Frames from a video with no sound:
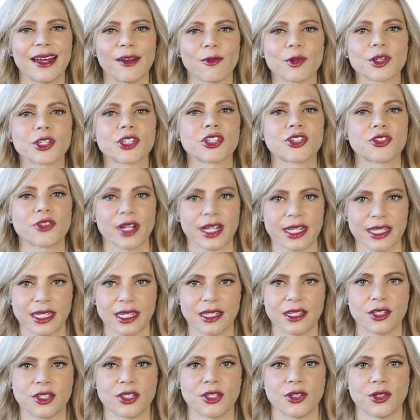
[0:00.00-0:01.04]

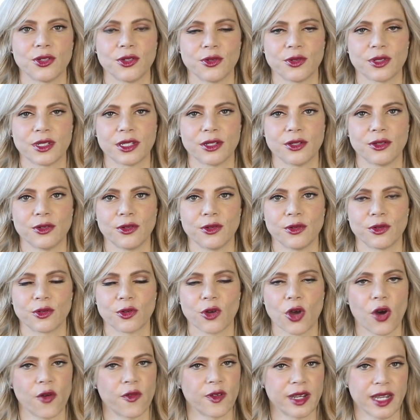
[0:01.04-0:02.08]
restricted due to
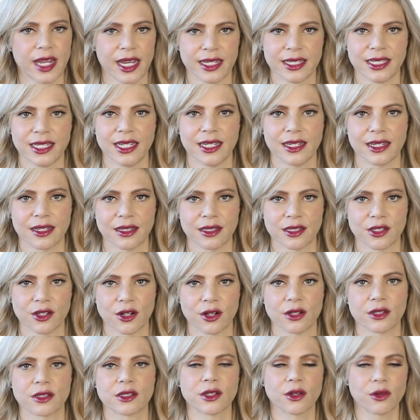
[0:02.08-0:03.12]
COVID-19
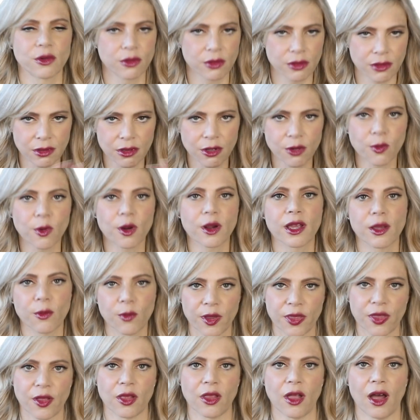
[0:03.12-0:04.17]
concerns. So you're working
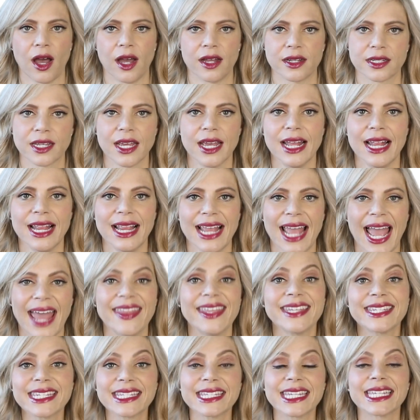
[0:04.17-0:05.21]
with a lot.
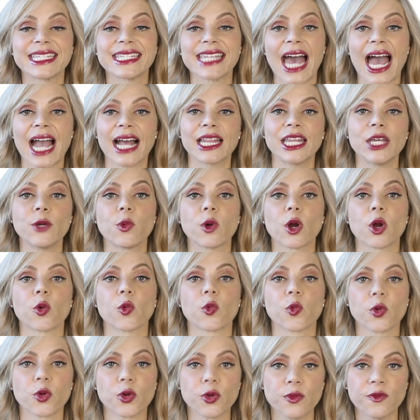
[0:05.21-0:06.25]
And this is exactly where
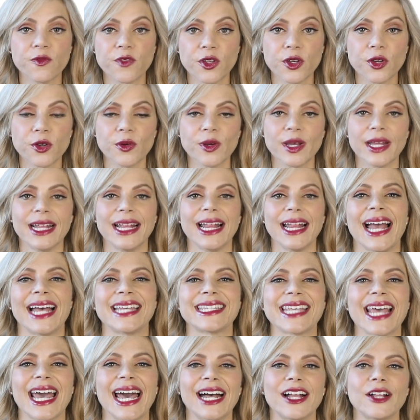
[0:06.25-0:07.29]
Roomvu
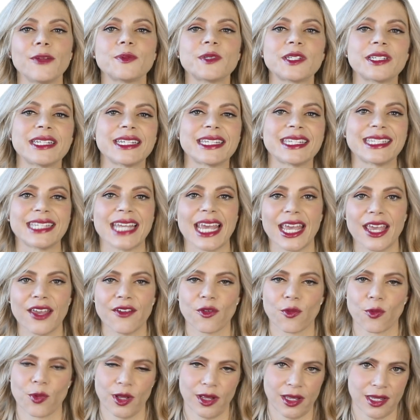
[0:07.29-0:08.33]
has helped to
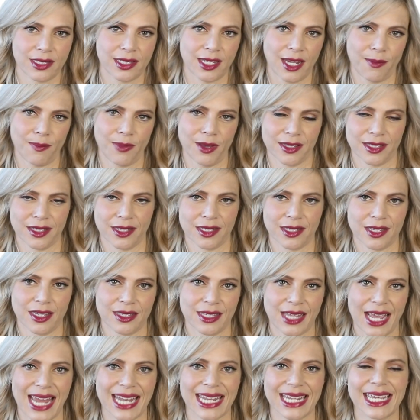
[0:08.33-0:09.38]
save real estate
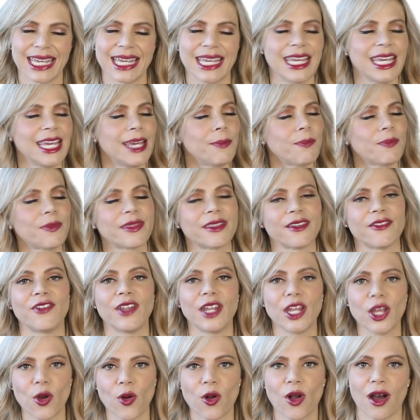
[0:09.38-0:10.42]
businesses and keep the
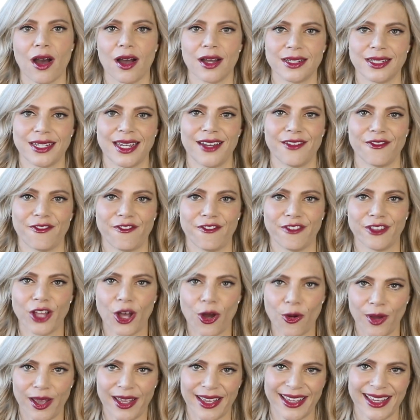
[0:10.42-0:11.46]
video content
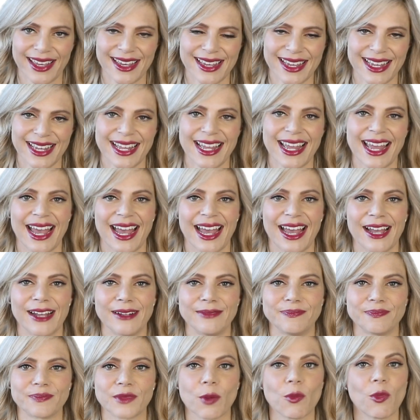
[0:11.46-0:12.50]
flowing.
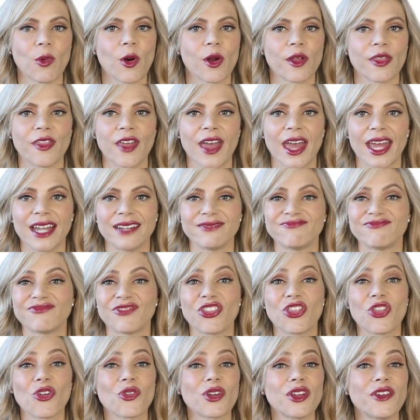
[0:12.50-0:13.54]
More than
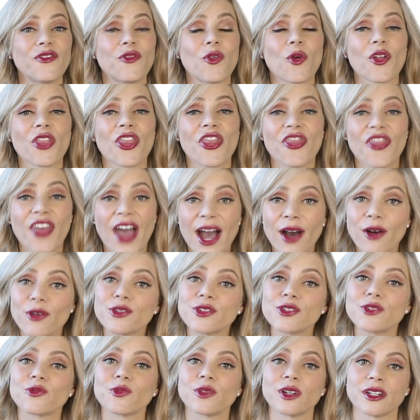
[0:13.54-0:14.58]

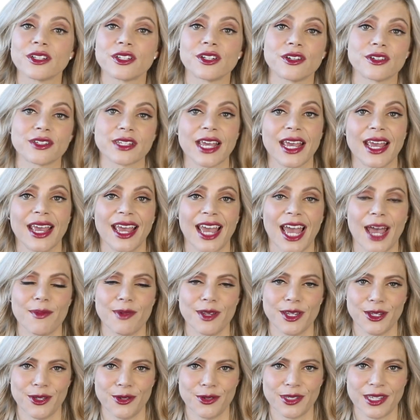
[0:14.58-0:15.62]
34,000 realtors have
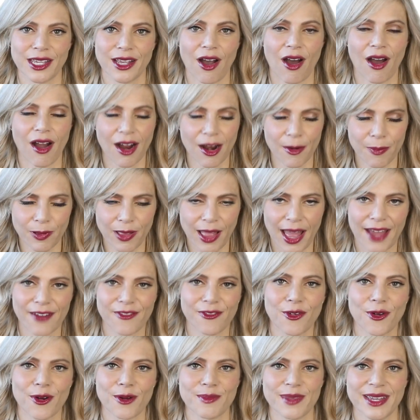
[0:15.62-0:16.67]
been using our
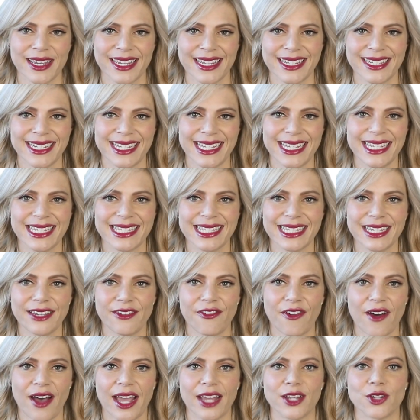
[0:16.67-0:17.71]
platform to easily
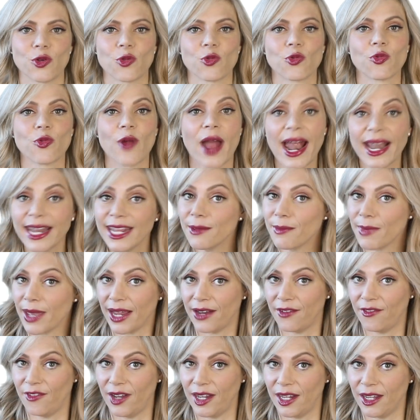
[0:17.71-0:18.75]
find
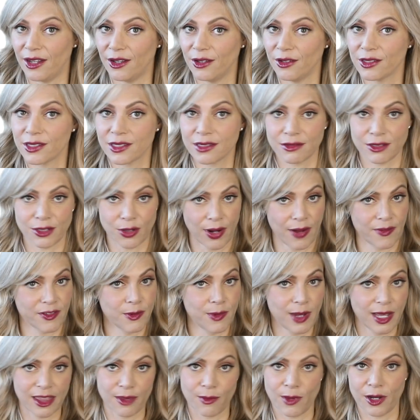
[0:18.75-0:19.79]
ready-made videos, don't have
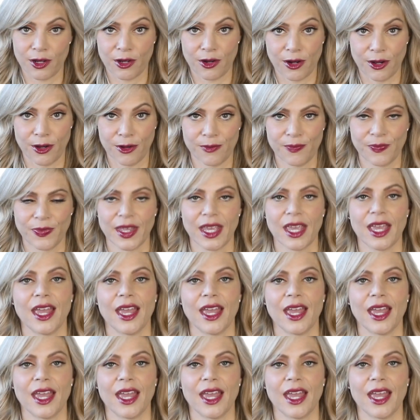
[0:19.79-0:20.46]
to make them on your own,